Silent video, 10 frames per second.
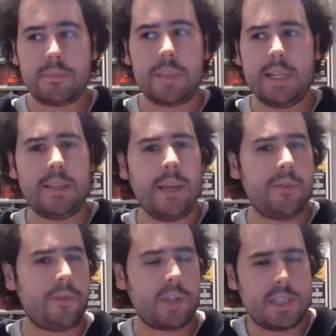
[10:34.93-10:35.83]
it
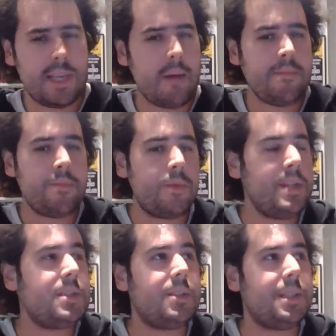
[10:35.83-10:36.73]
for some
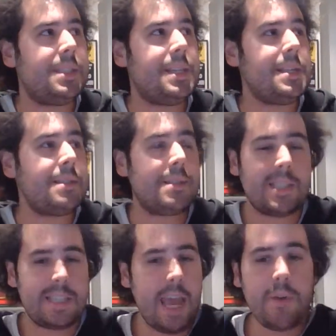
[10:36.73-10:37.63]
reason it didn't
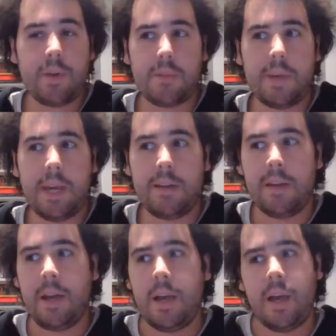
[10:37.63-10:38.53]
stay with me, and
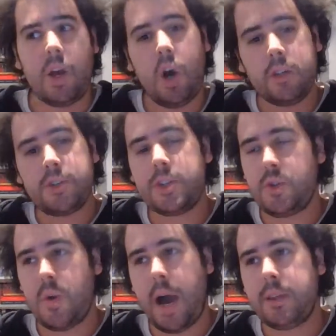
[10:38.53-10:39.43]
contrary
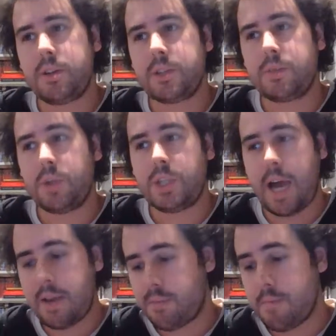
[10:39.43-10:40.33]
to others which
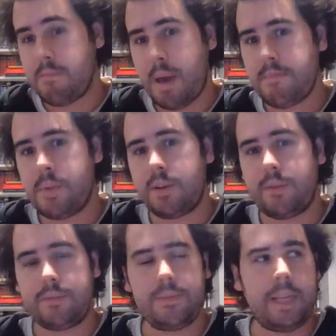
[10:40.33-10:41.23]
I remember,
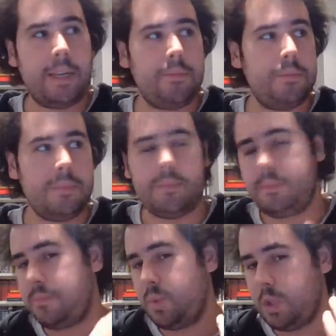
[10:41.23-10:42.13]
like
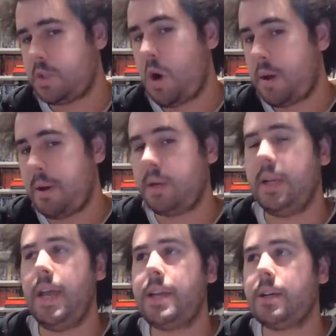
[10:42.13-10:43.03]
we'll talk about it
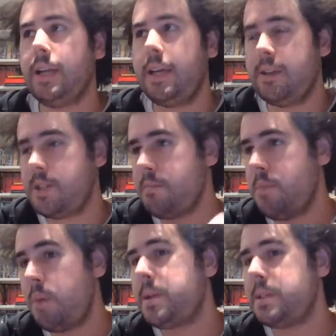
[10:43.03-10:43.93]
later, like there is a
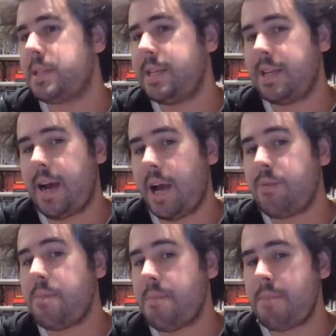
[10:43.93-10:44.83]
moment in this list that I
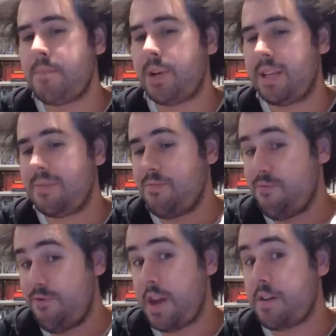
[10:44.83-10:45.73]
remember it
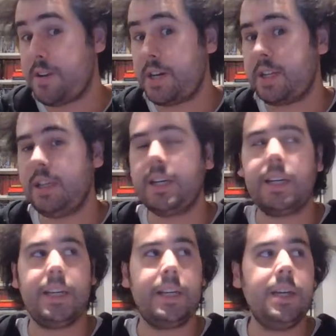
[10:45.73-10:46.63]
very, very
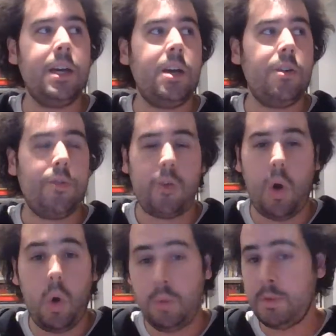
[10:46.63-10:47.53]
clearly for
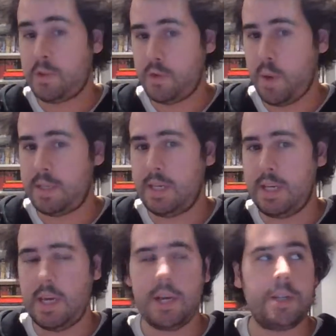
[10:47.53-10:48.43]
almost 20
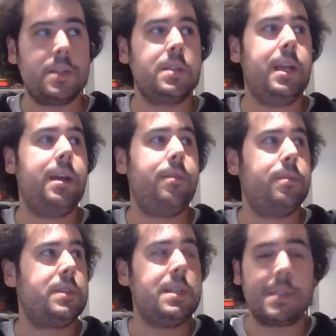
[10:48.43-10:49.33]
years that
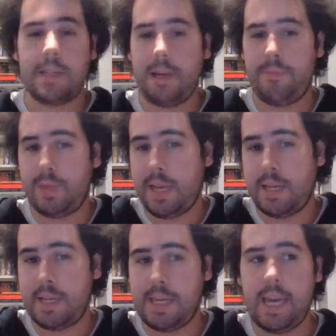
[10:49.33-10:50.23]
since I played
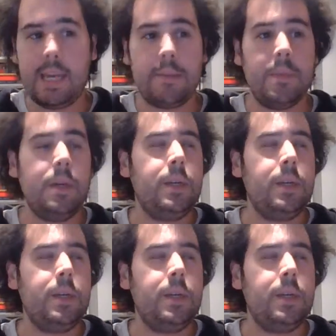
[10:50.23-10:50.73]
that game